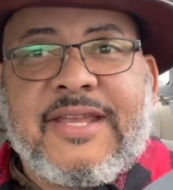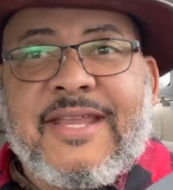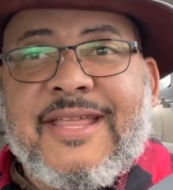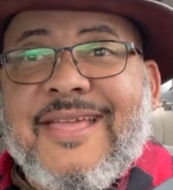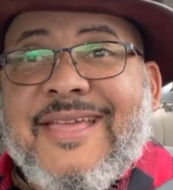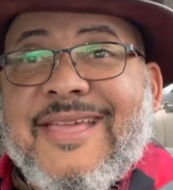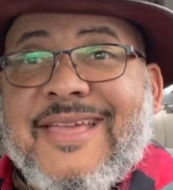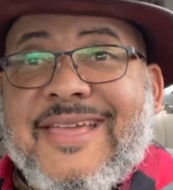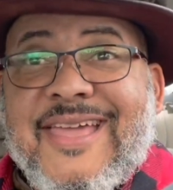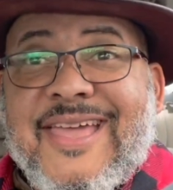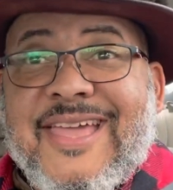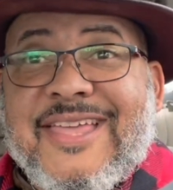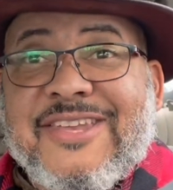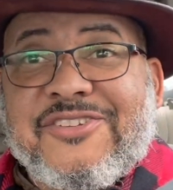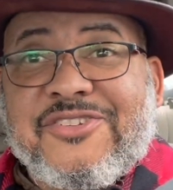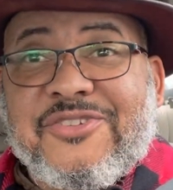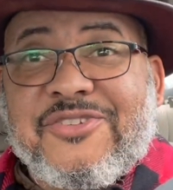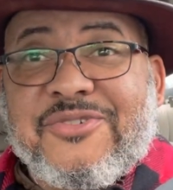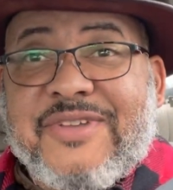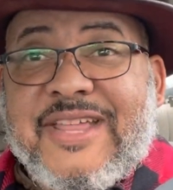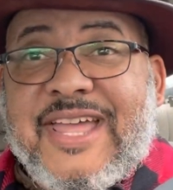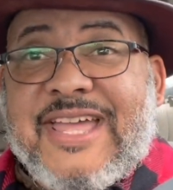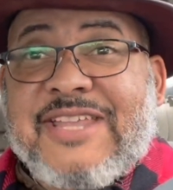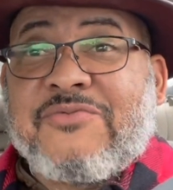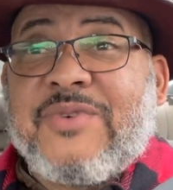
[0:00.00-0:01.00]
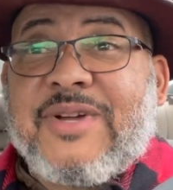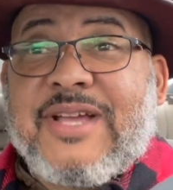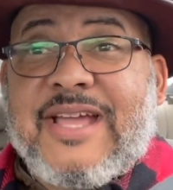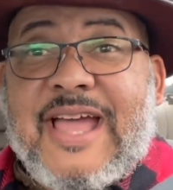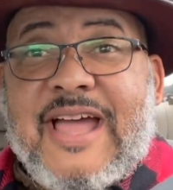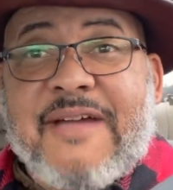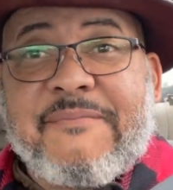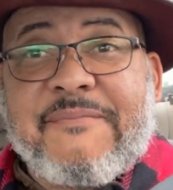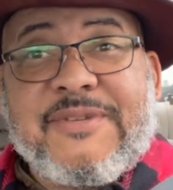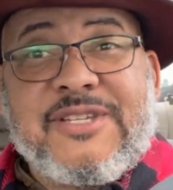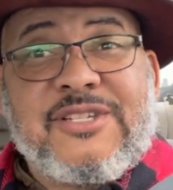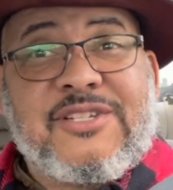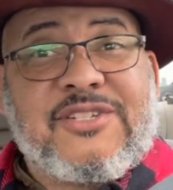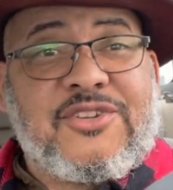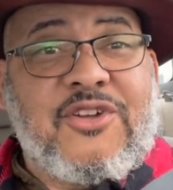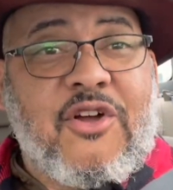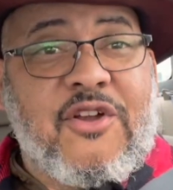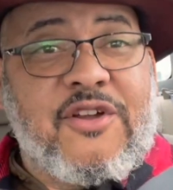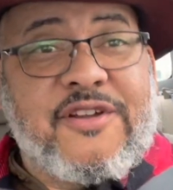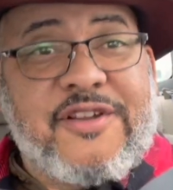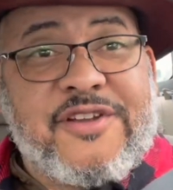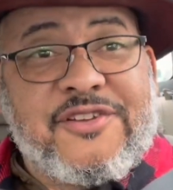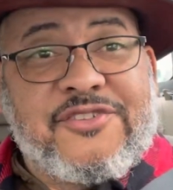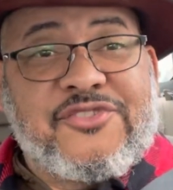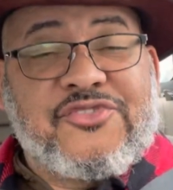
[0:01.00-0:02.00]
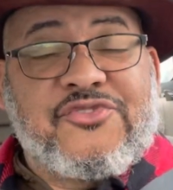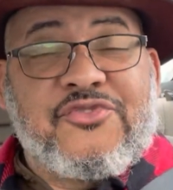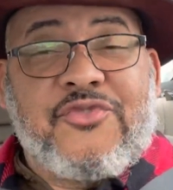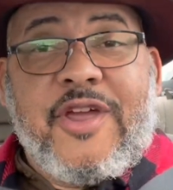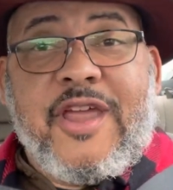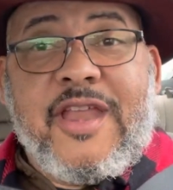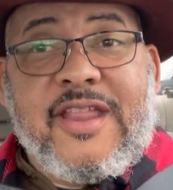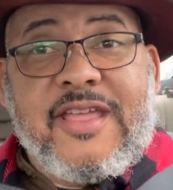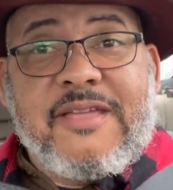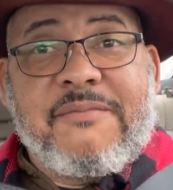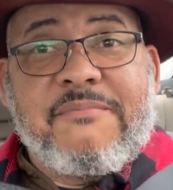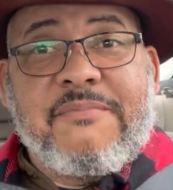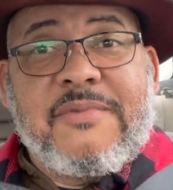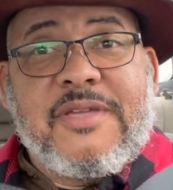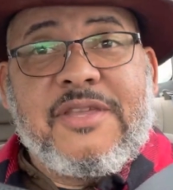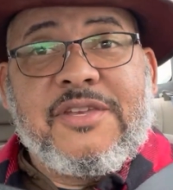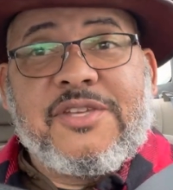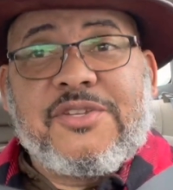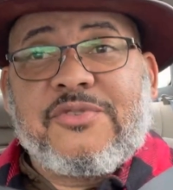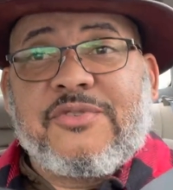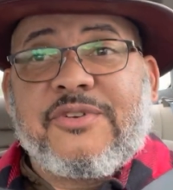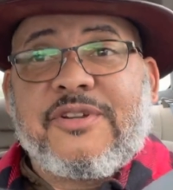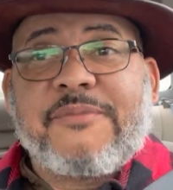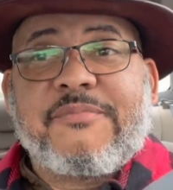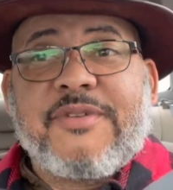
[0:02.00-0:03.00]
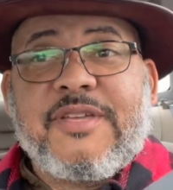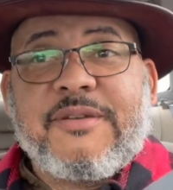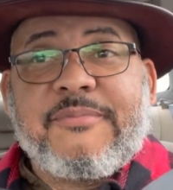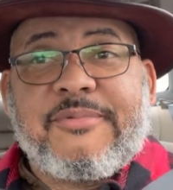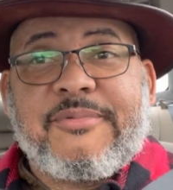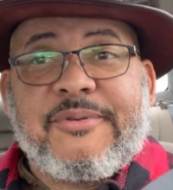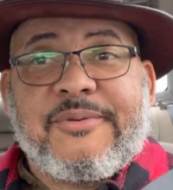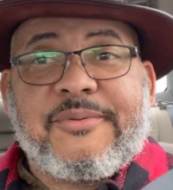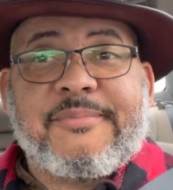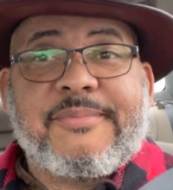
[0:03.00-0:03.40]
And so that's what got me started training and mentoring people,